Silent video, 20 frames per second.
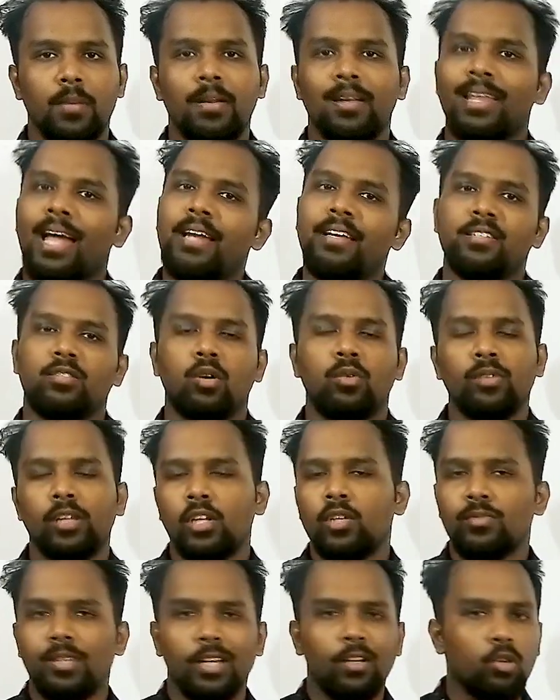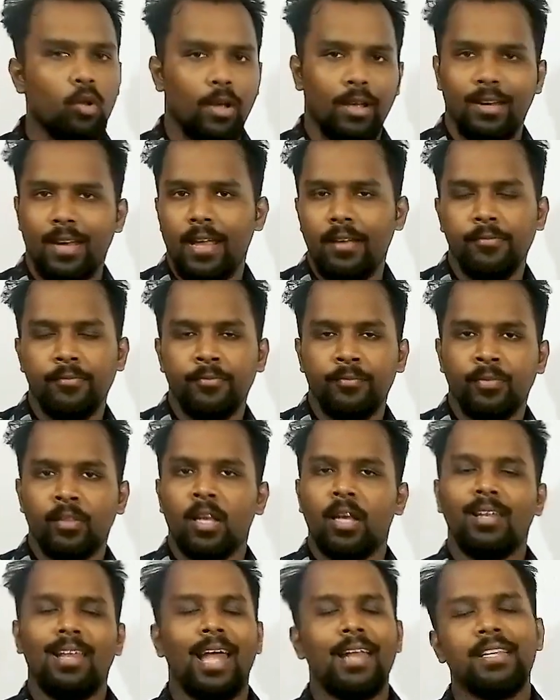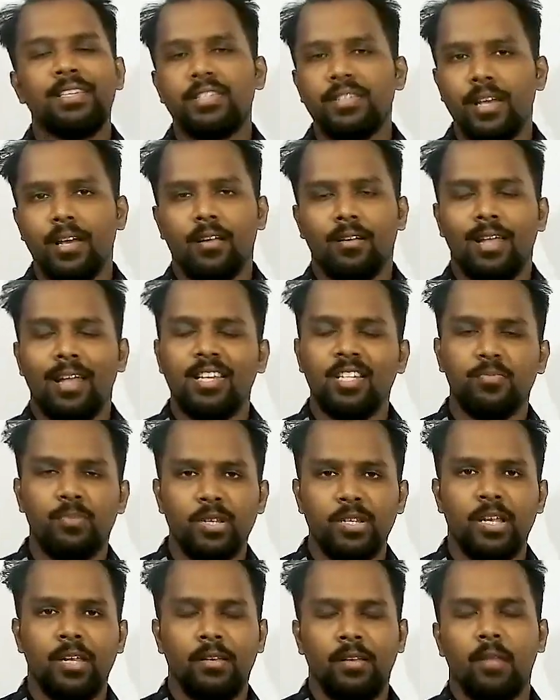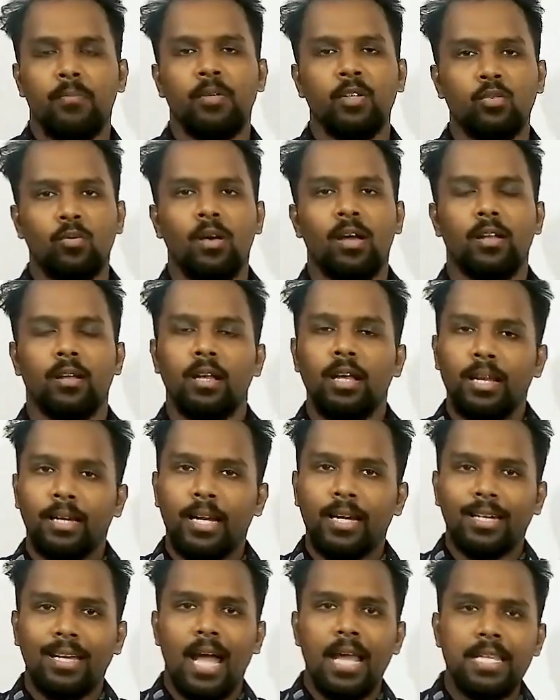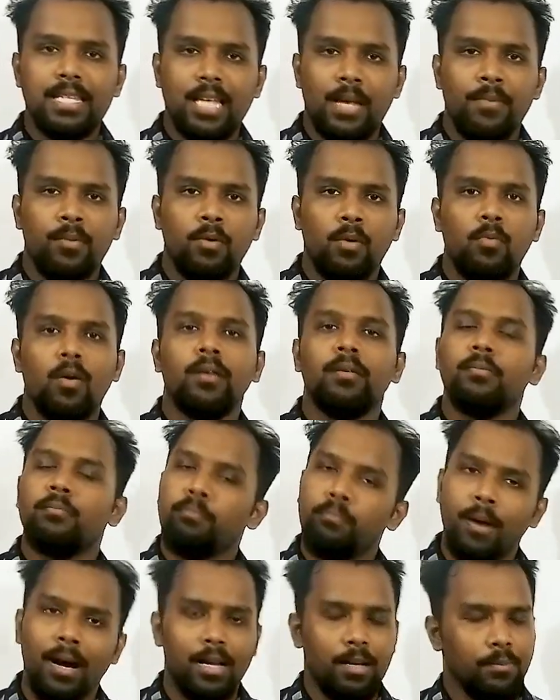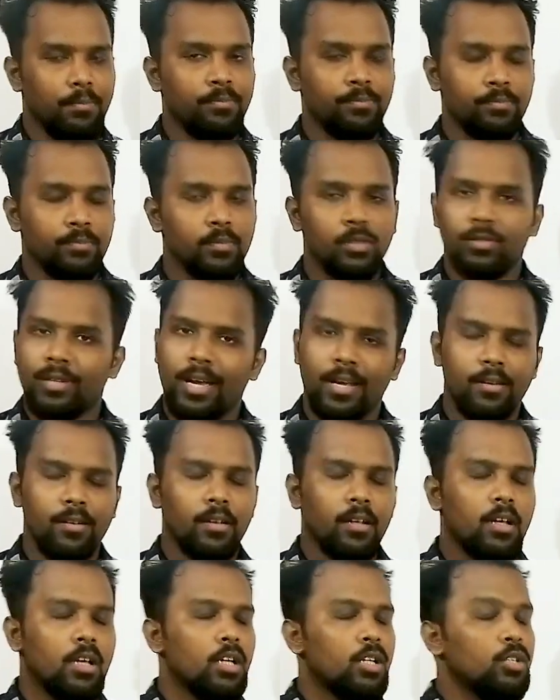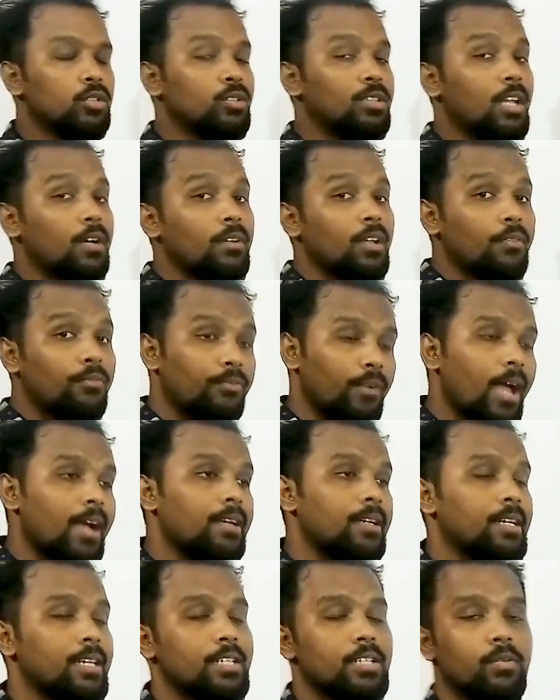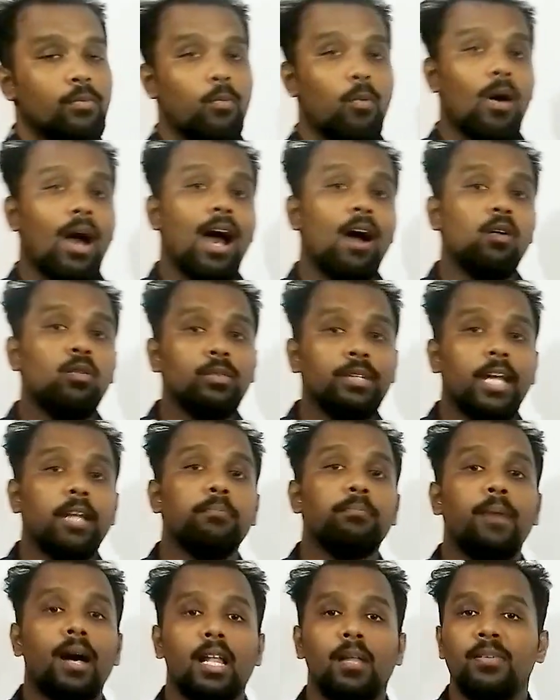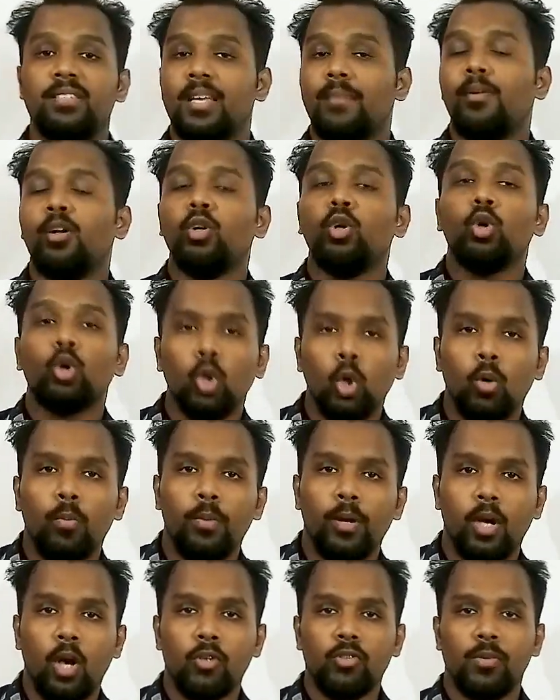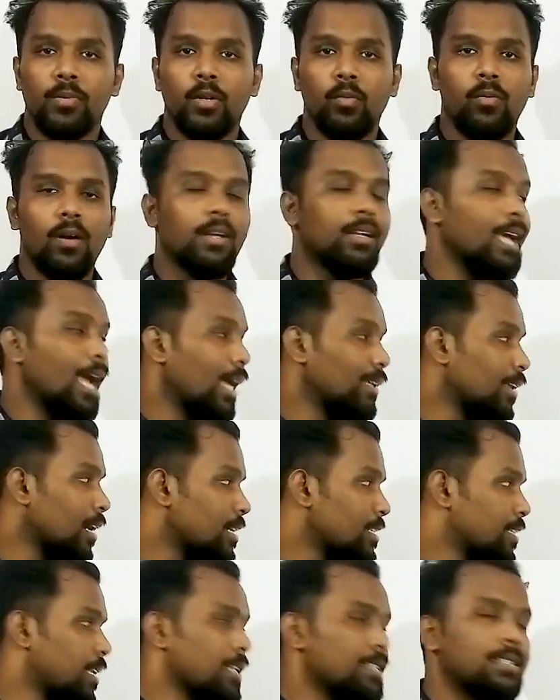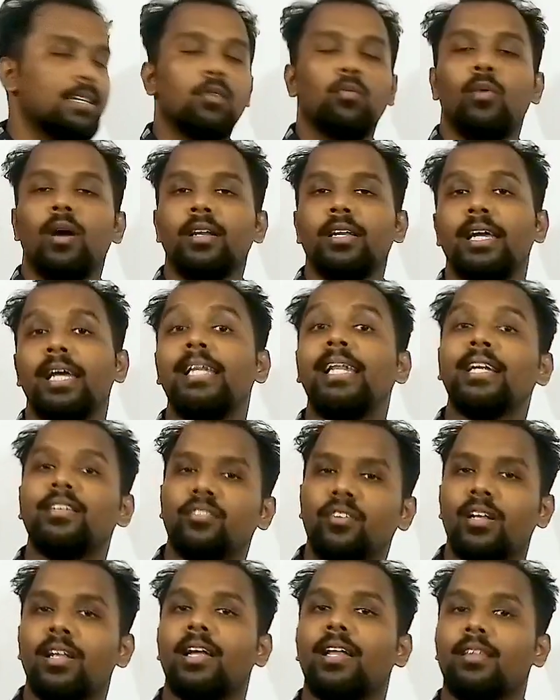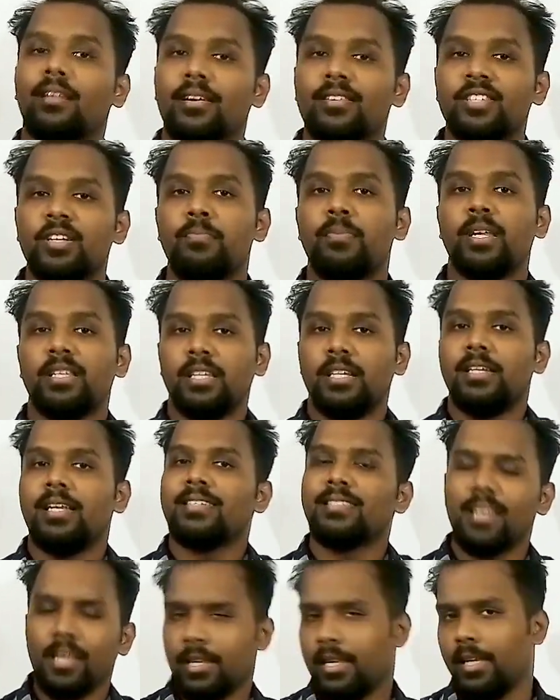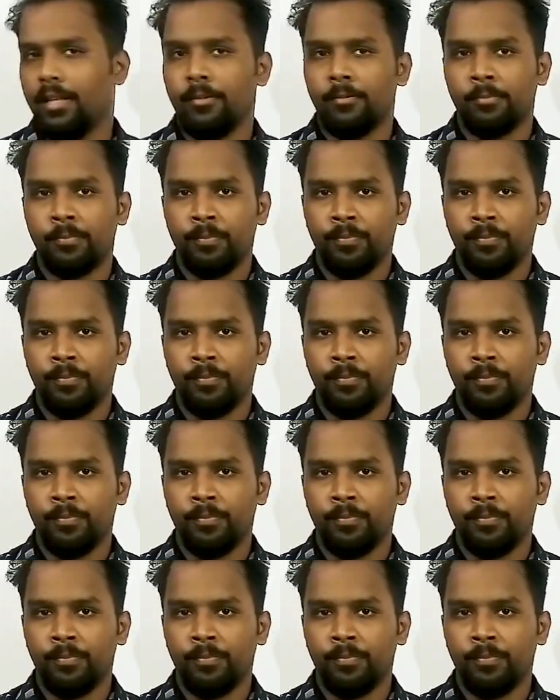the light is continuously glowing, right? Light is there, light is present. That means what? That light is coming from what? Bulb, right? Now the fact is, how that bulb is able to glow? Because of the what? Energy. This is the what? Electrical energy present in the circuit.